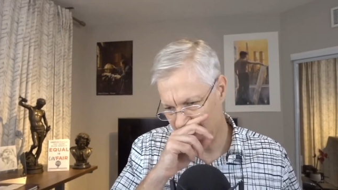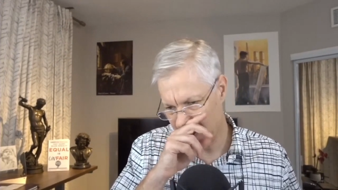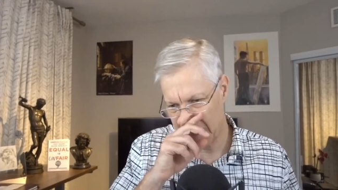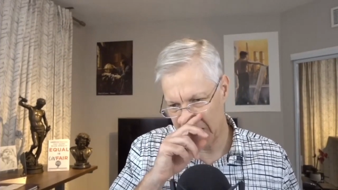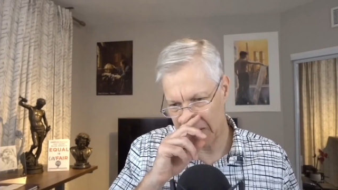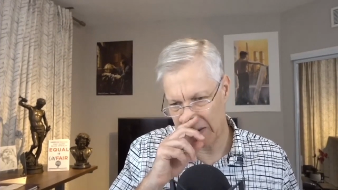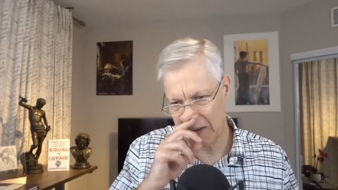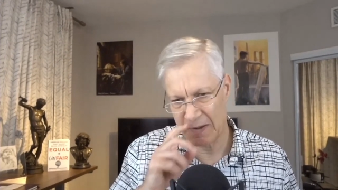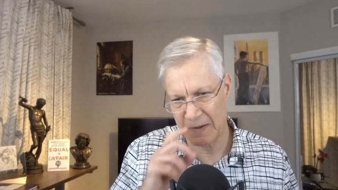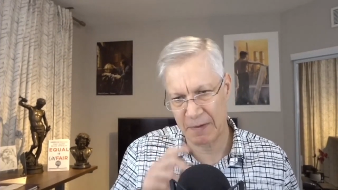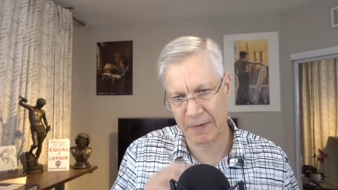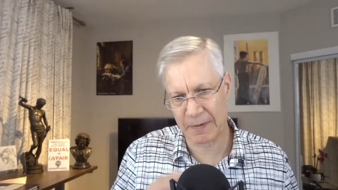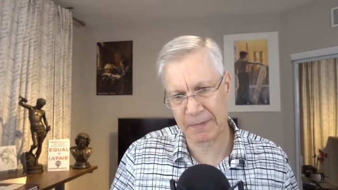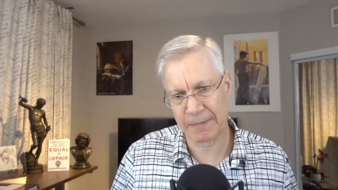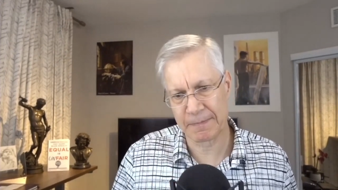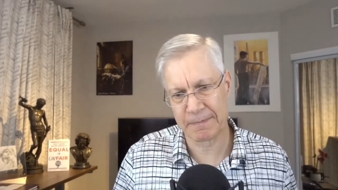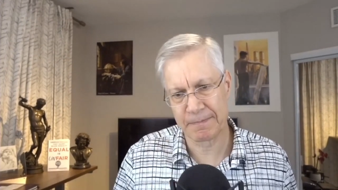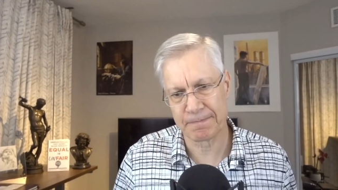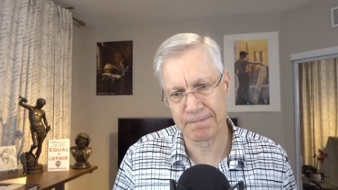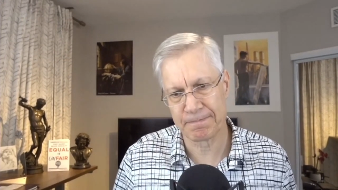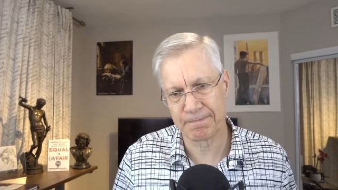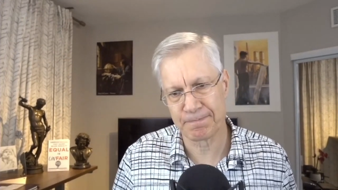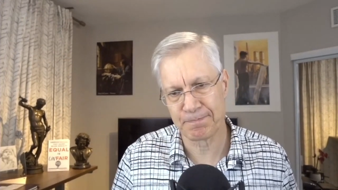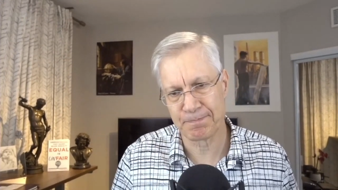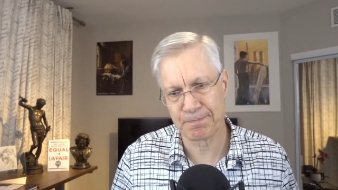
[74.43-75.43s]

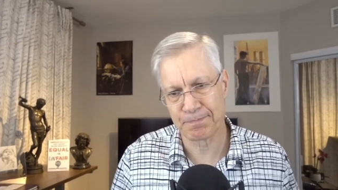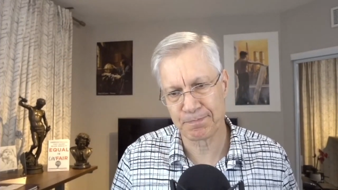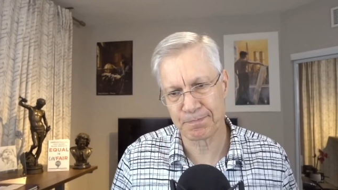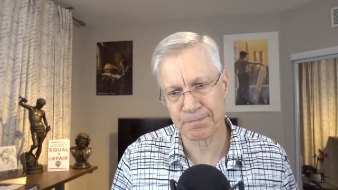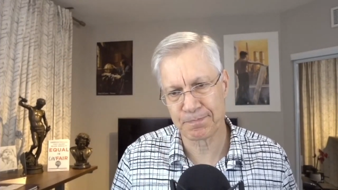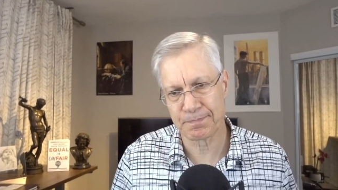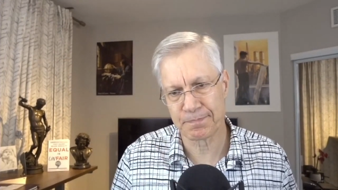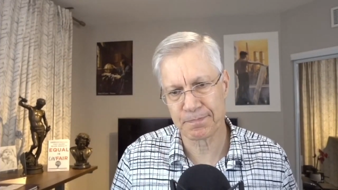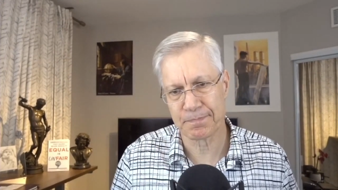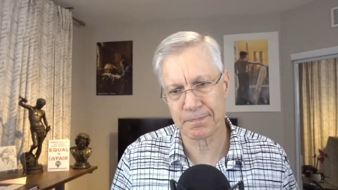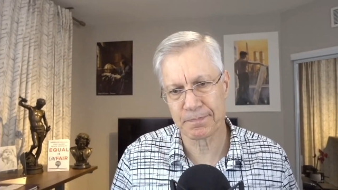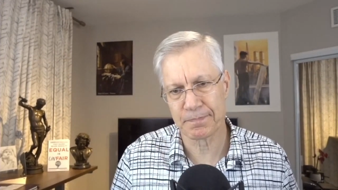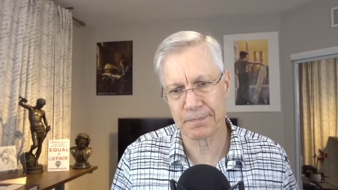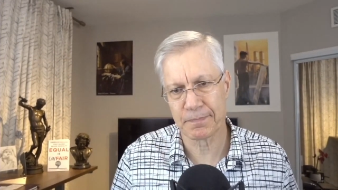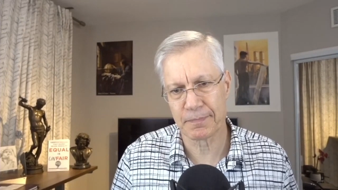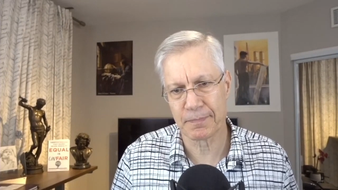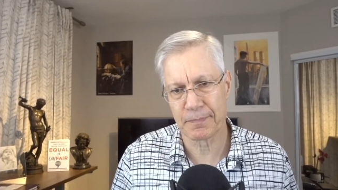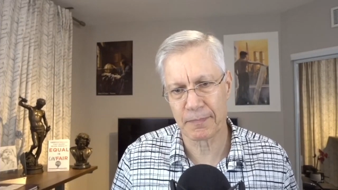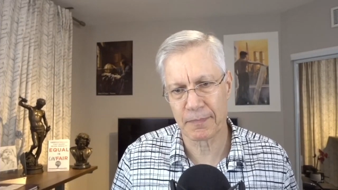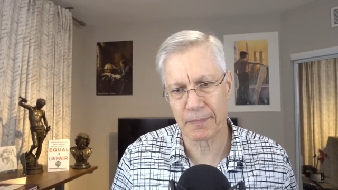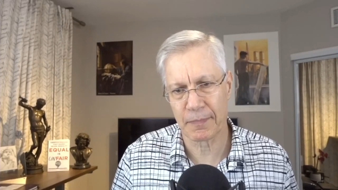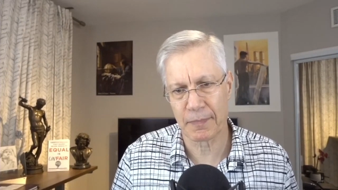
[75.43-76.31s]
Nobody speaks.